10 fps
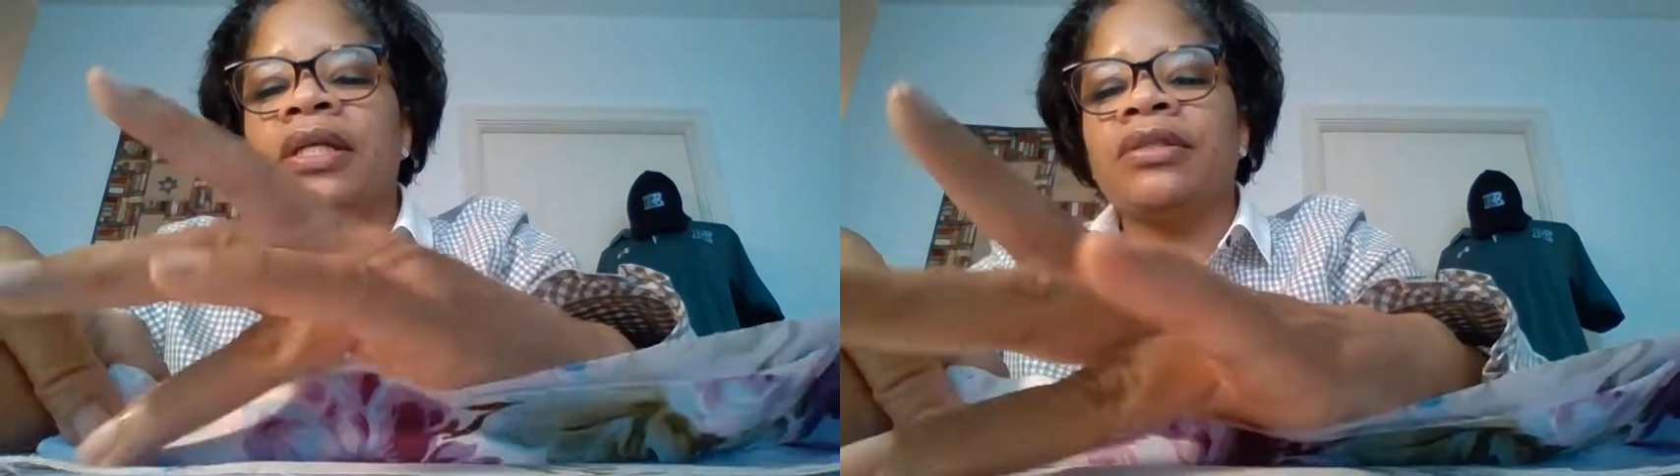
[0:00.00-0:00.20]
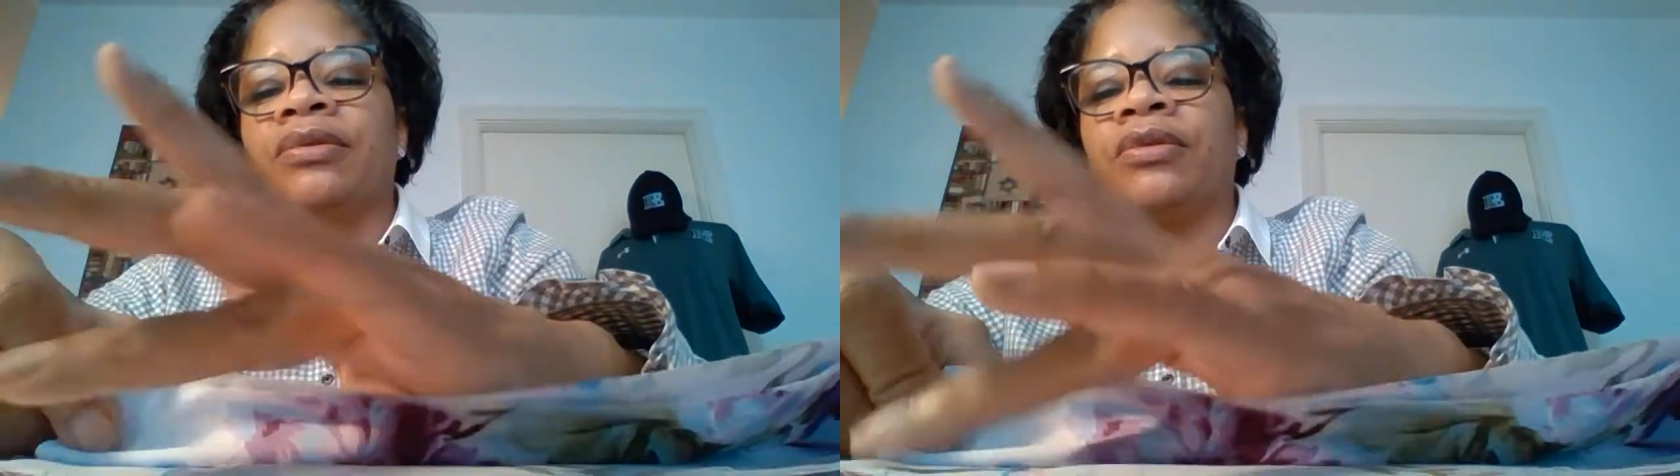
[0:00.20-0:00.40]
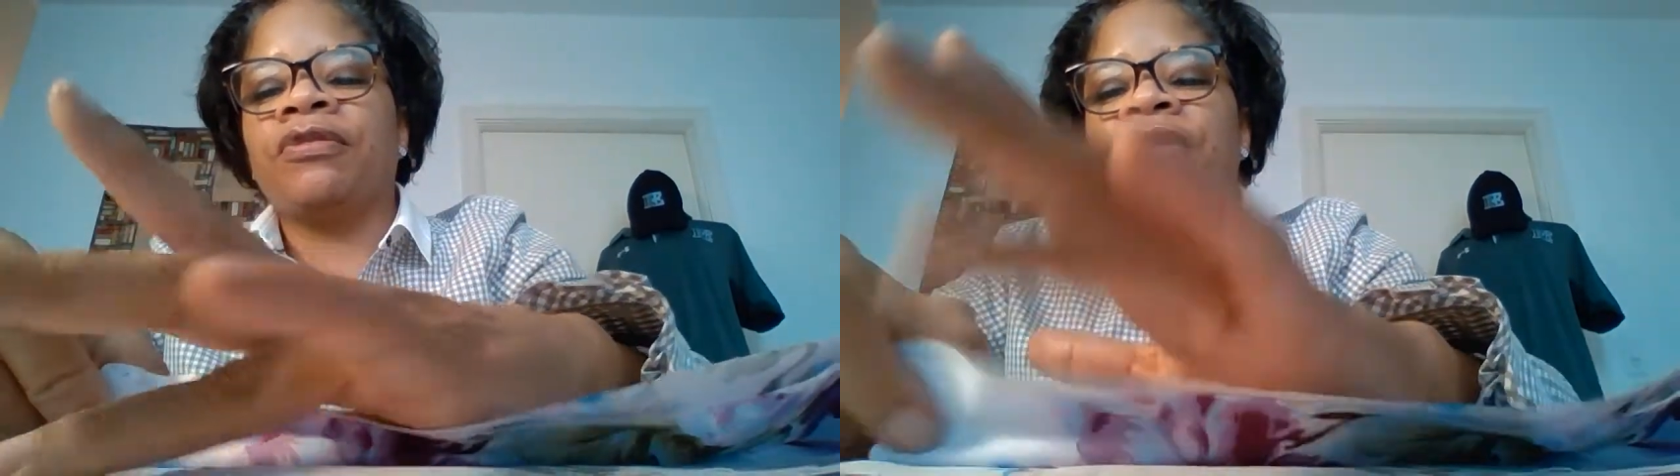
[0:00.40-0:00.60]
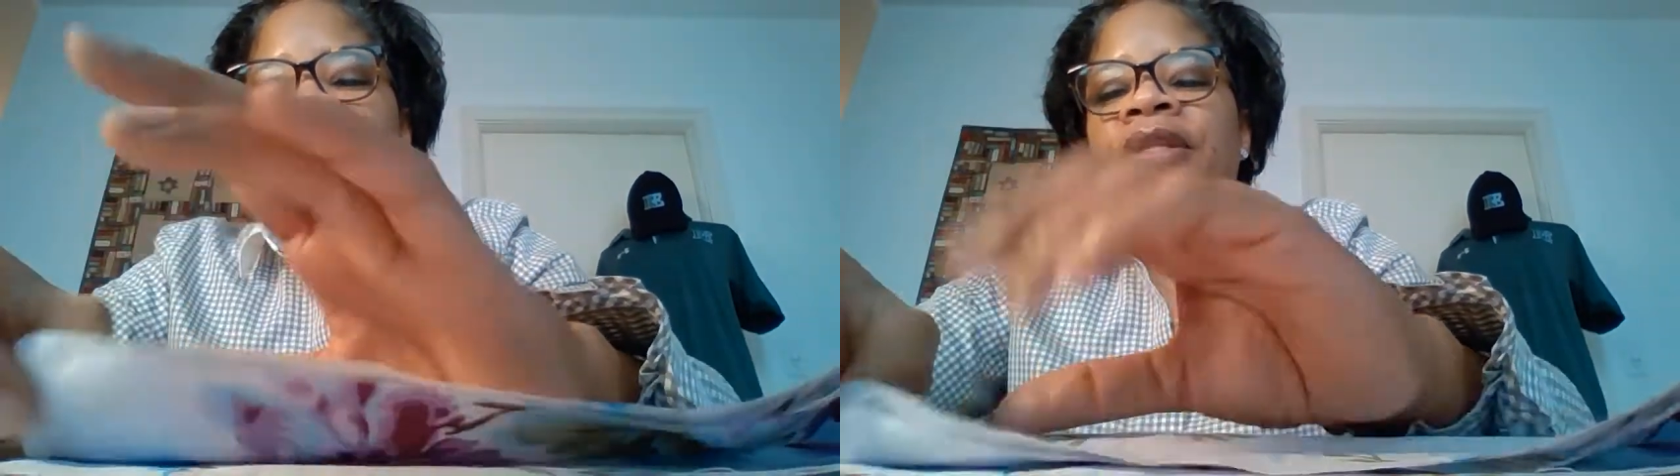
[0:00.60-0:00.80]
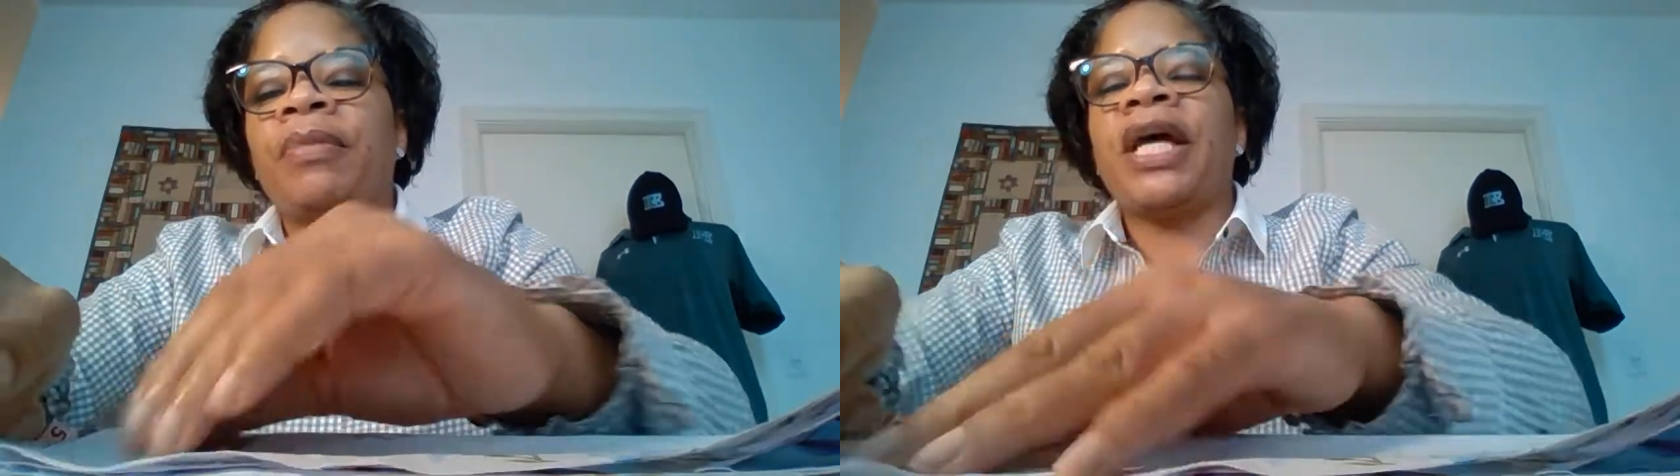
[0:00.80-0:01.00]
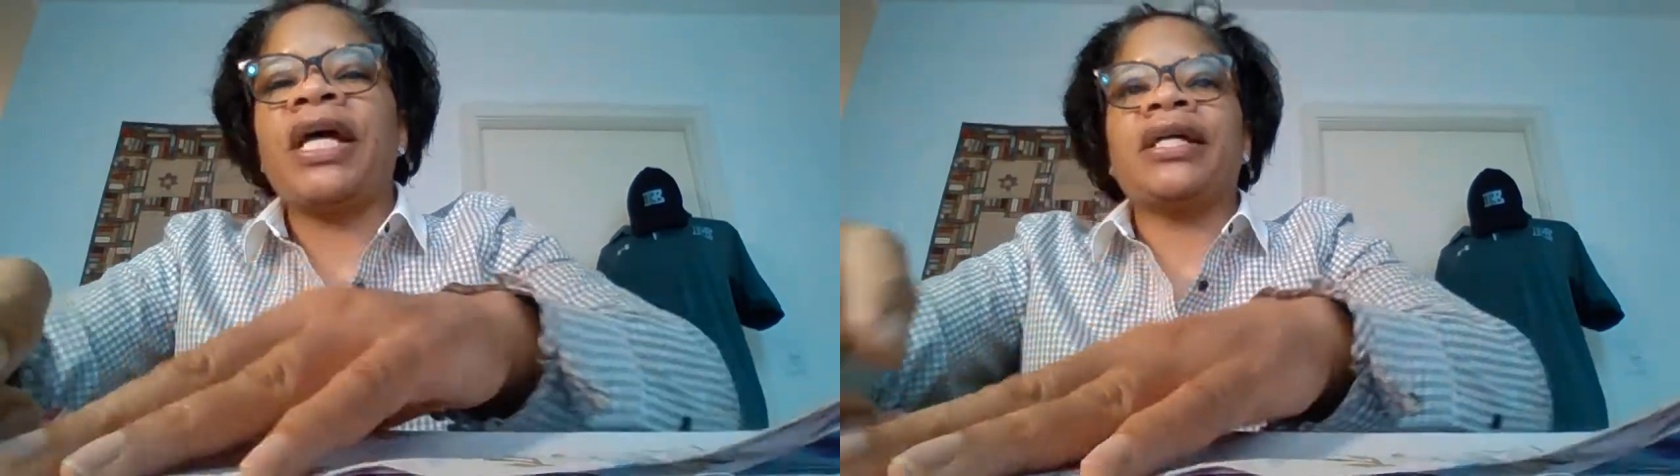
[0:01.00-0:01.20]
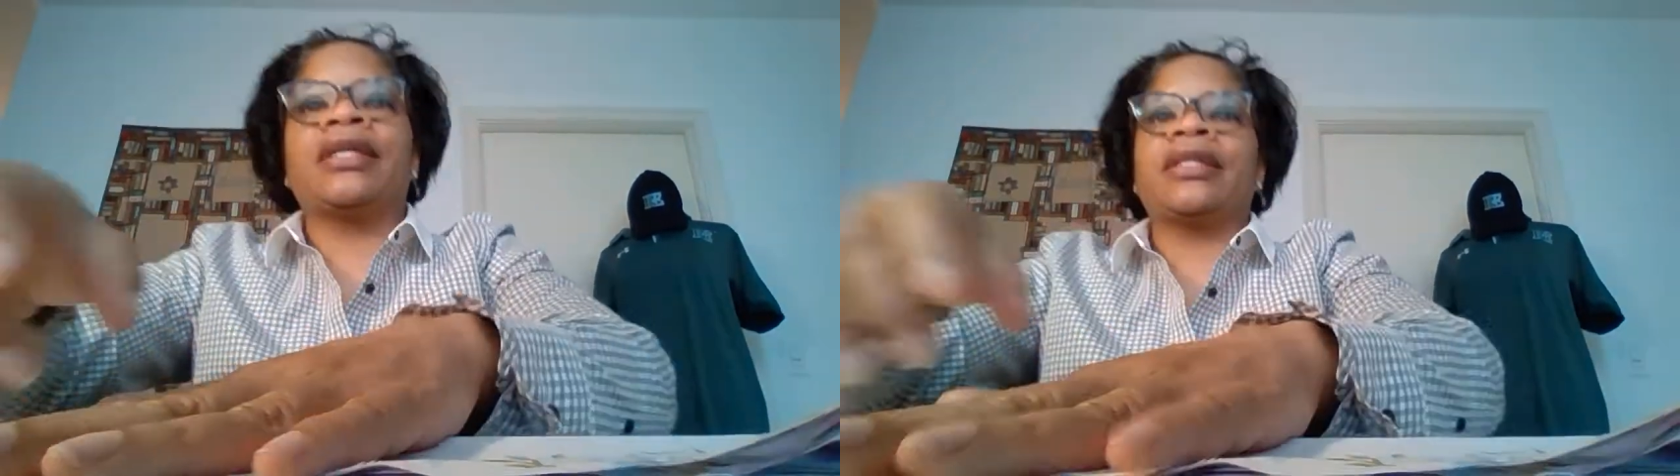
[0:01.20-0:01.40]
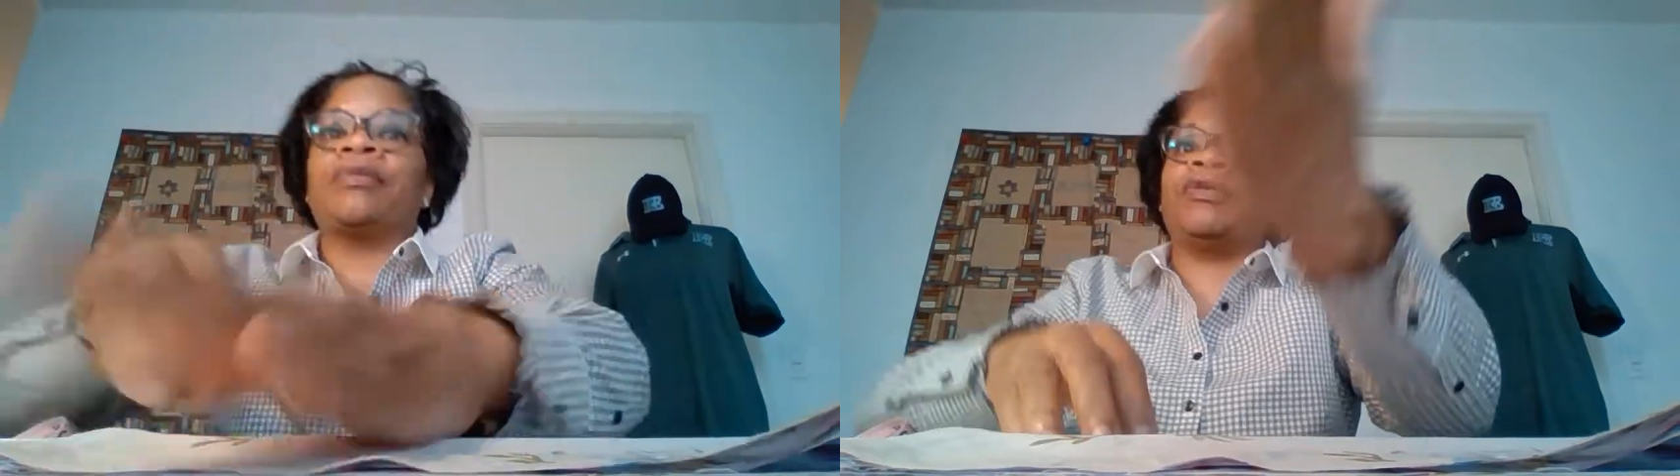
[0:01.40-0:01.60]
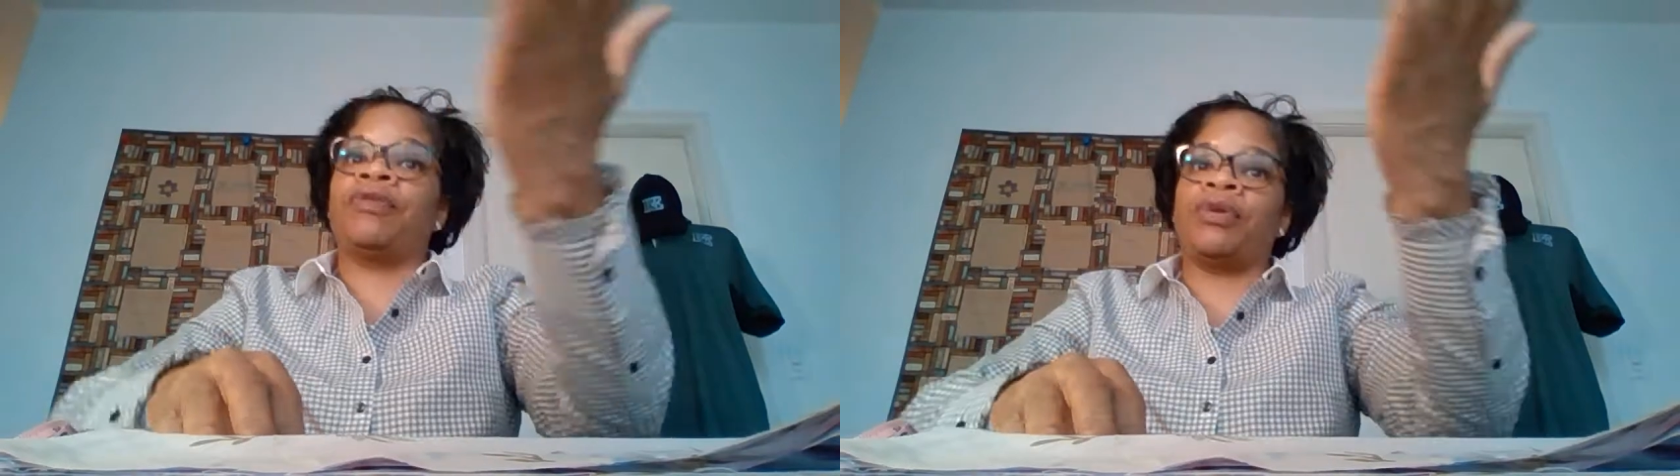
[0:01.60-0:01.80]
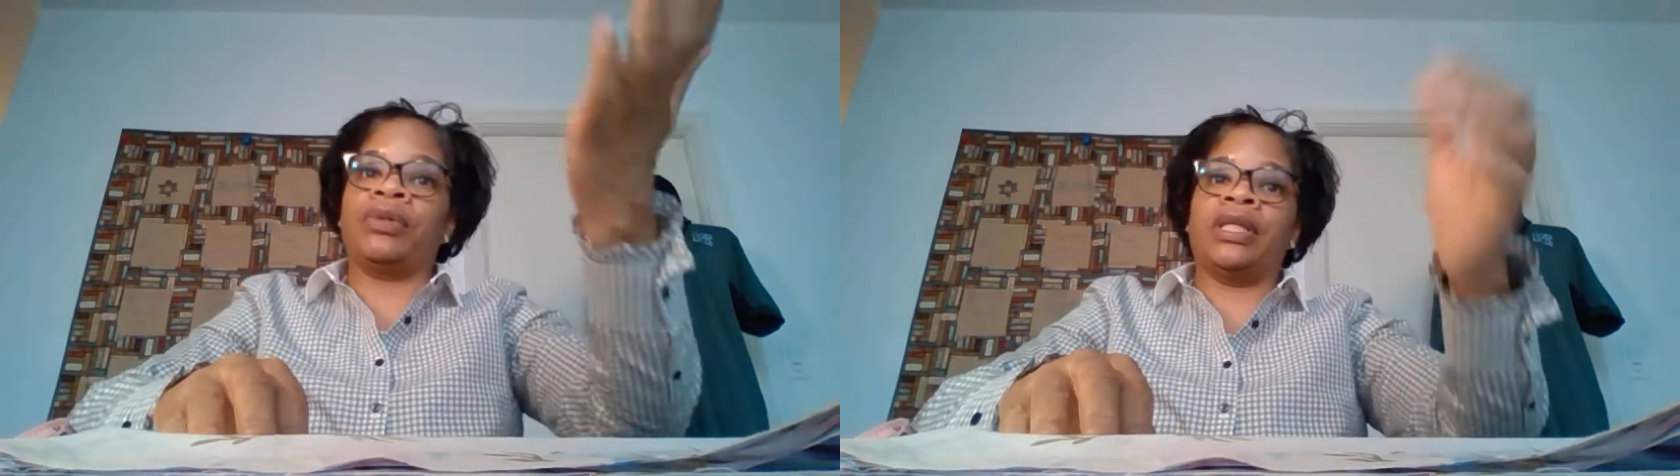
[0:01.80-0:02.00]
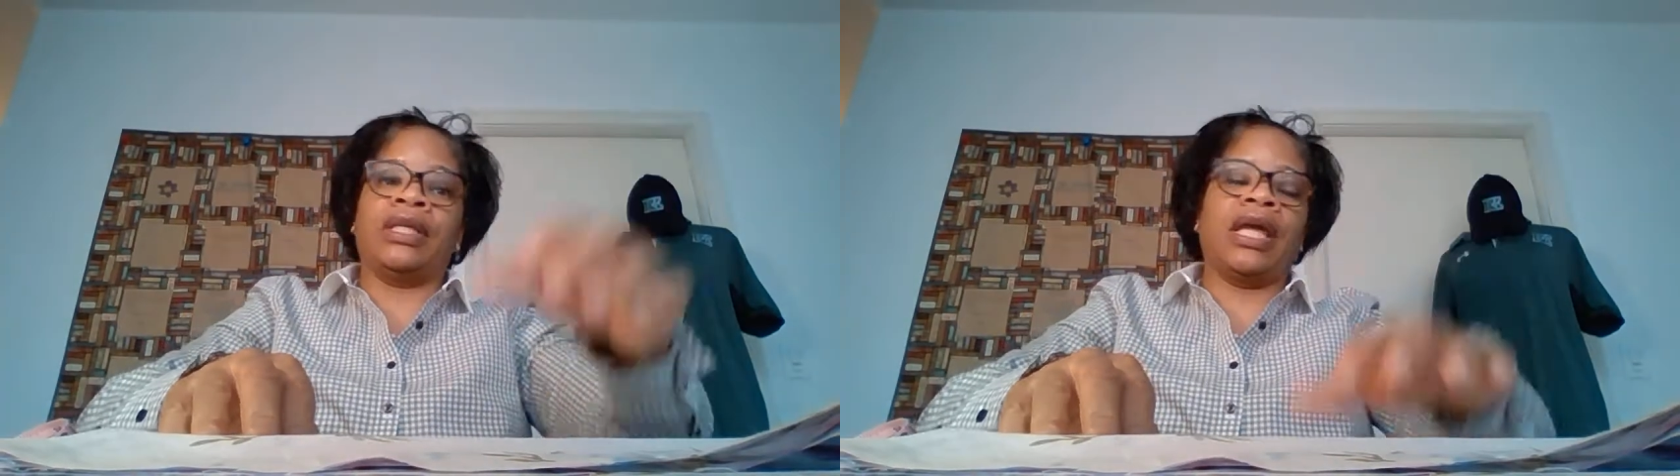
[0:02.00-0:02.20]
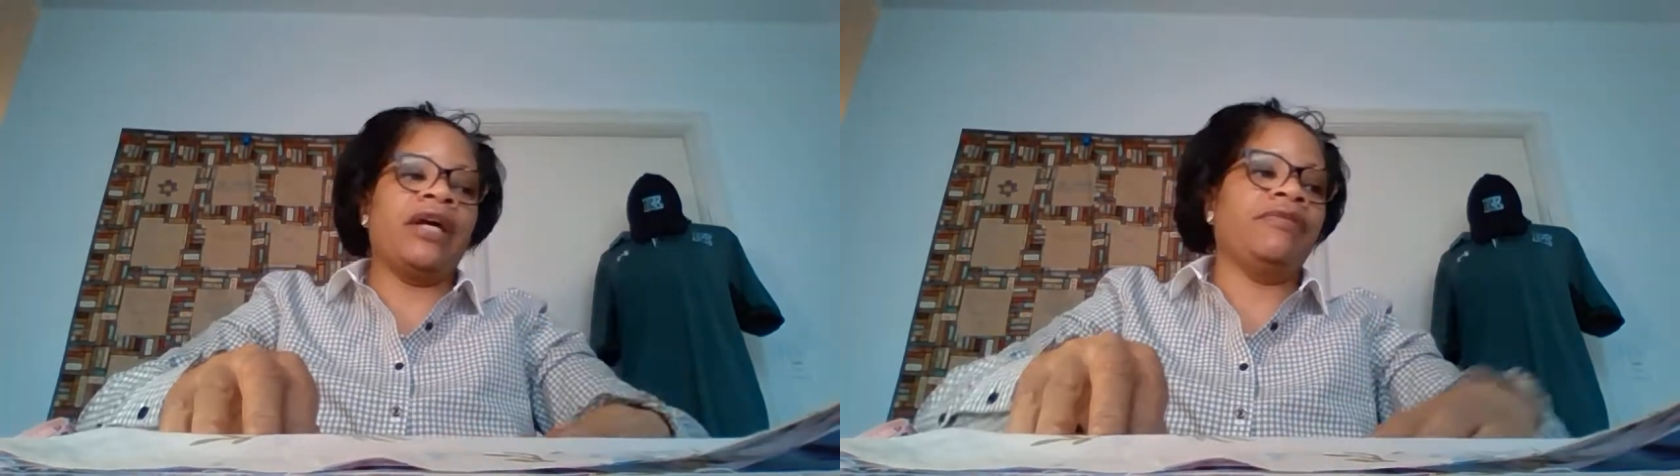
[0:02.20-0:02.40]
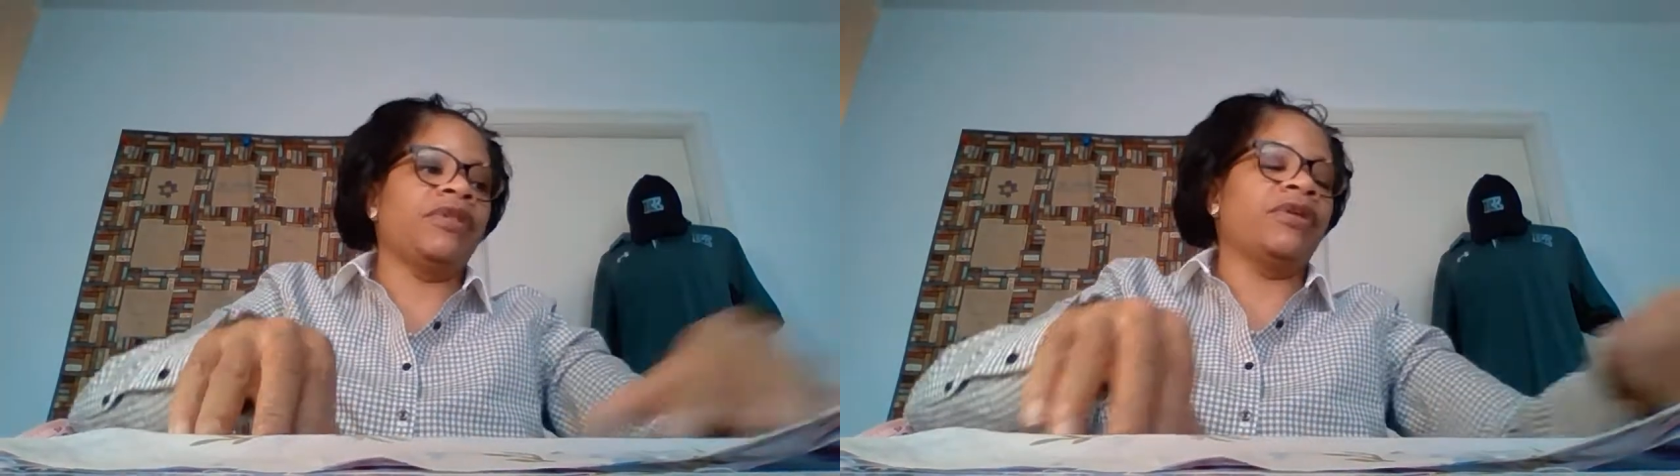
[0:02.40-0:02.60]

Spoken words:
So the front and the back, and then we fold it in half.